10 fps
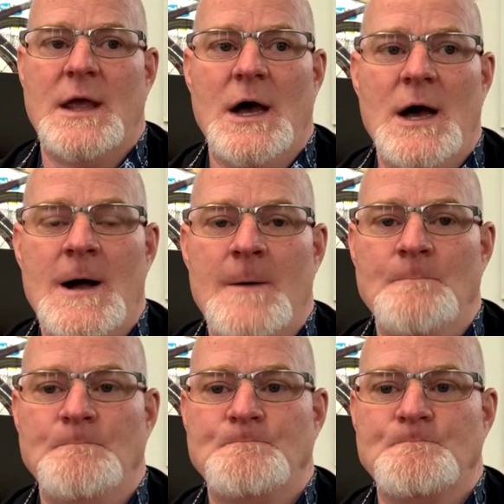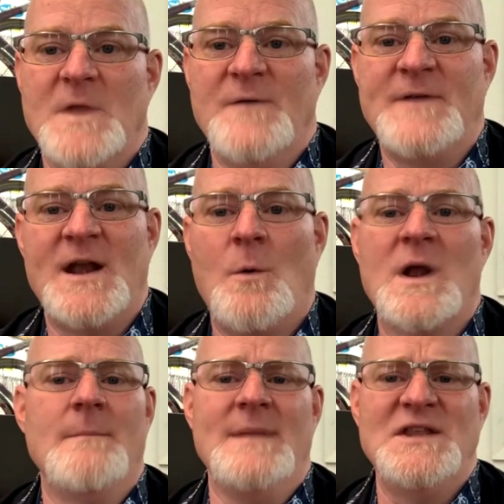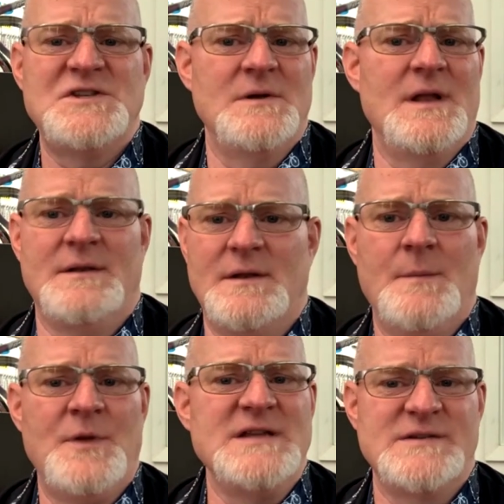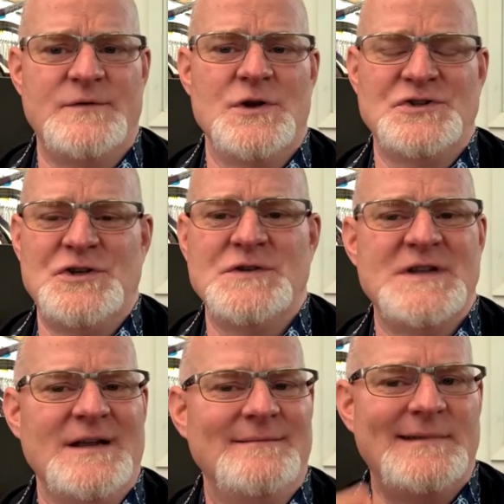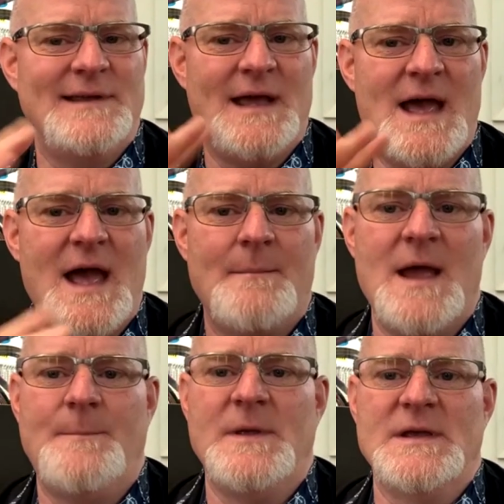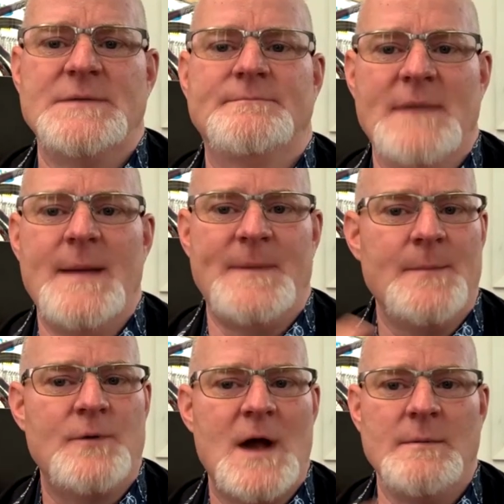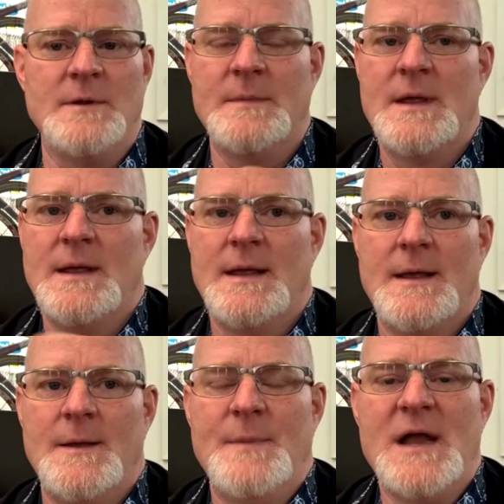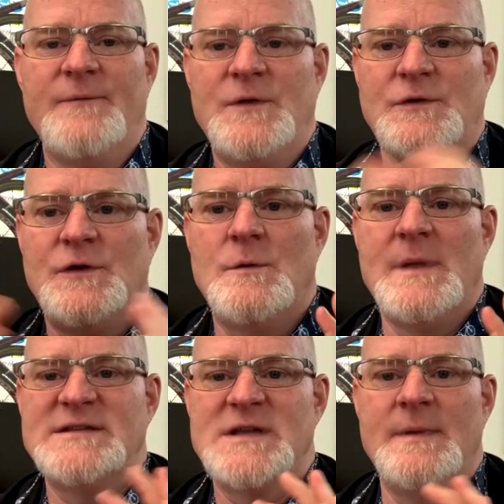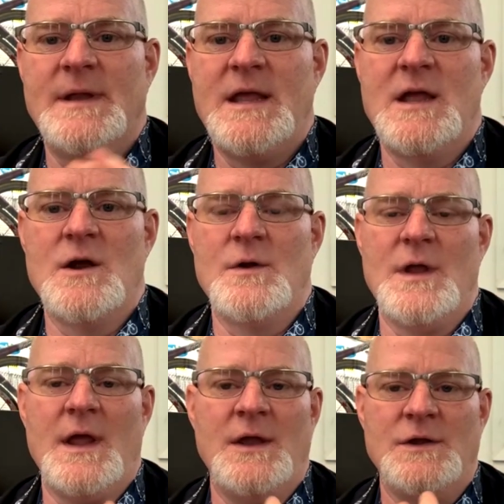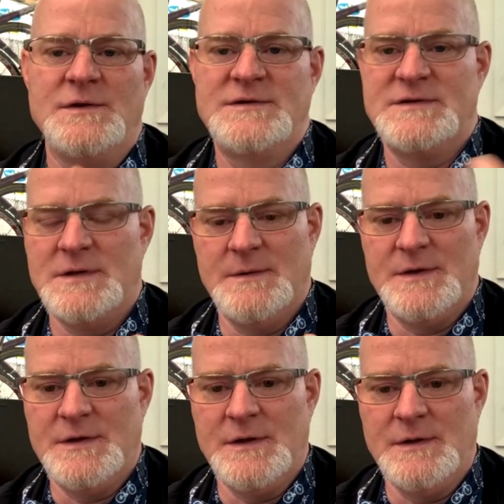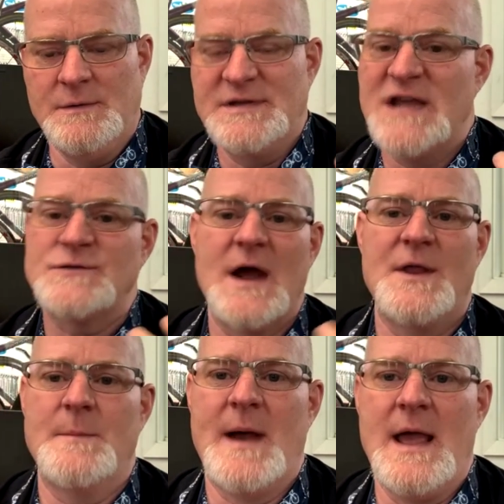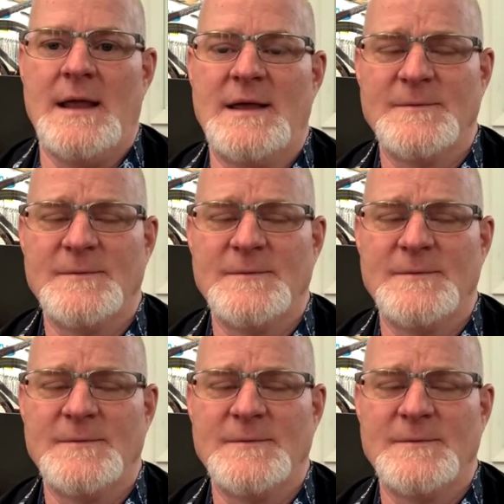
Um, if they don't want to meet you at the place of your choosing, yeah, it might be a might be a problem. But if you do meet somebody here and you you, you test drive their bike